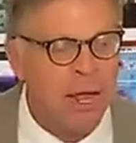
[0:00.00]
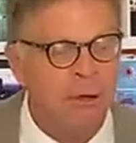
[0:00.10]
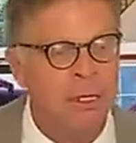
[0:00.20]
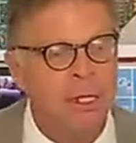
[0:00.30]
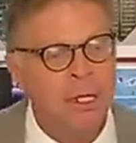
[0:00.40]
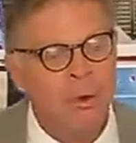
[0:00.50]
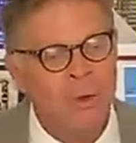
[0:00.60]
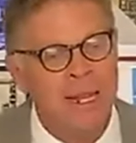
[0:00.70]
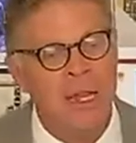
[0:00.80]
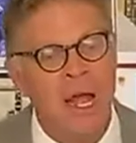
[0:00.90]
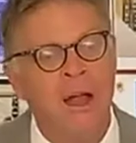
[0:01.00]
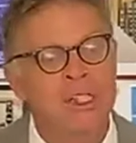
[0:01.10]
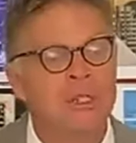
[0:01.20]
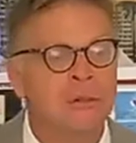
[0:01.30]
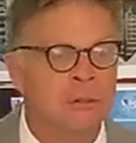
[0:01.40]
Now, when a
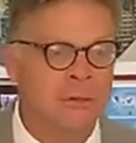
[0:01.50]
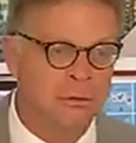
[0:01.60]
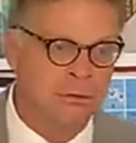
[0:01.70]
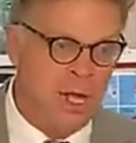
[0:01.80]
large